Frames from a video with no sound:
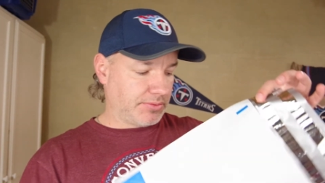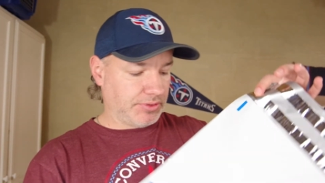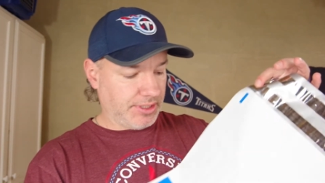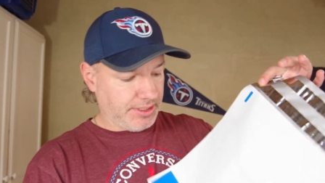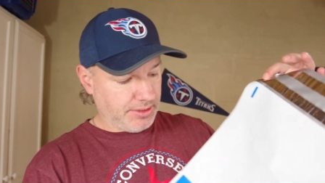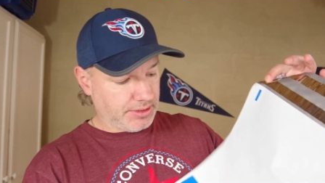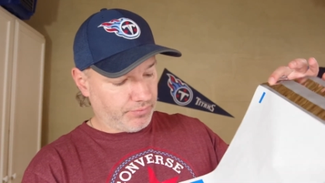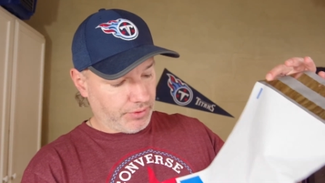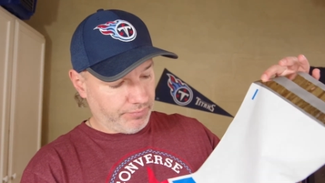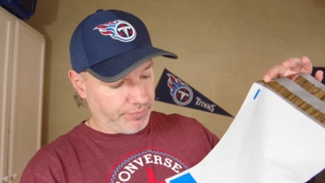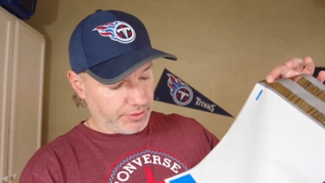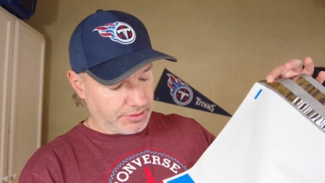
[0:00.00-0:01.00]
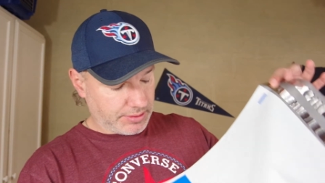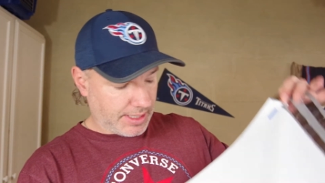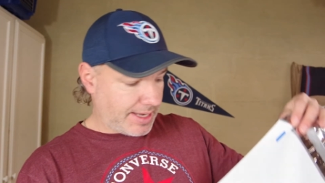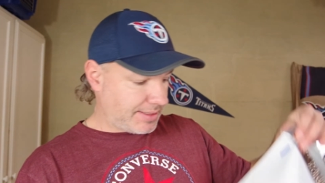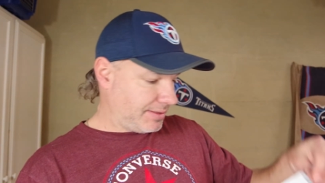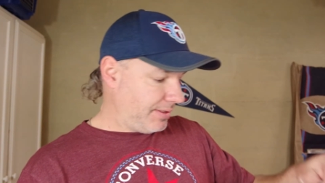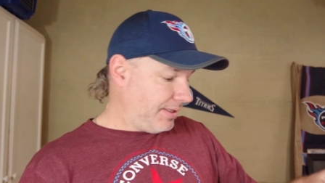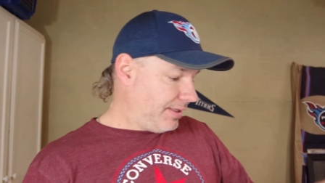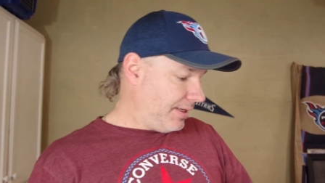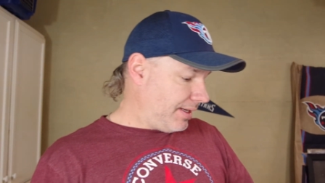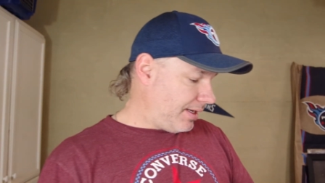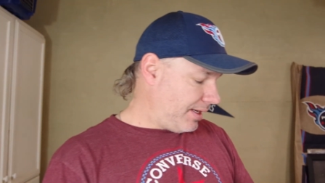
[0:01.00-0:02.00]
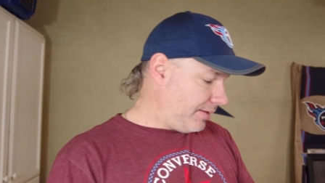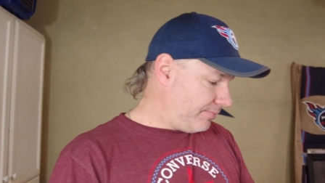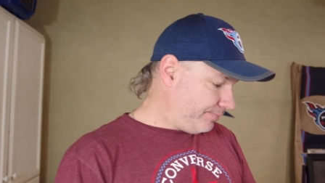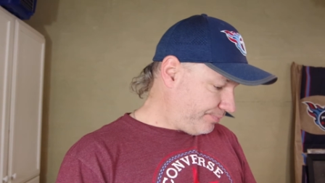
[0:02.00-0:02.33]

which I use for first class um,